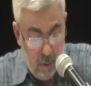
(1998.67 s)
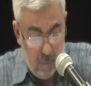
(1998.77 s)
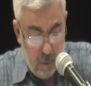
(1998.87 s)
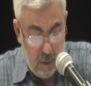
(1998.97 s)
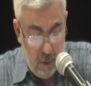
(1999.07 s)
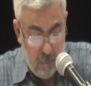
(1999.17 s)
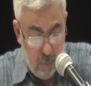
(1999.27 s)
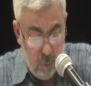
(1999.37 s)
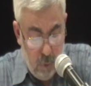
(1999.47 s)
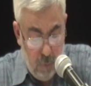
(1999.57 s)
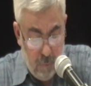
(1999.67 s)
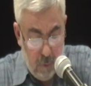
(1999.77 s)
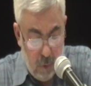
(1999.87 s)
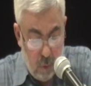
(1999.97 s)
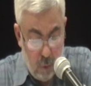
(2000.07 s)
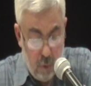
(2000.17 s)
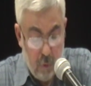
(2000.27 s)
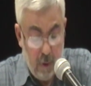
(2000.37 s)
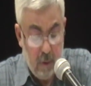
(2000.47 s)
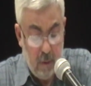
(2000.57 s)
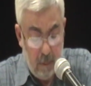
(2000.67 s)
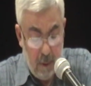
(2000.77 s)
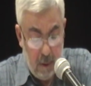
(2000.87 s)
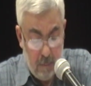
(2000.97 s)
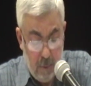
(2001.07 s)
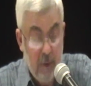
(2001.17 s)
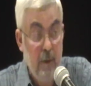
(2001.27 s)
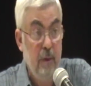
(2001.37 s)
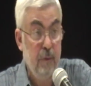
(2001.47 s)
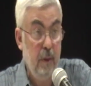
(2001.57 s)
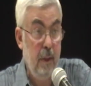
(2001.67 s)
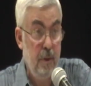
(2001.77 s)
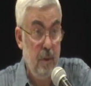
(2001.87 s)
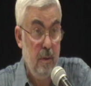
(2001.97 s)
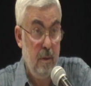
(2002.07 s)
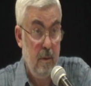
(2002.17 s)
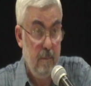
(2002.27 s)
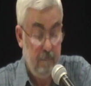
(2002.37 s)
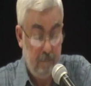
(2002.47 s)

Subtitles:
for an improved socio-economic and political relations.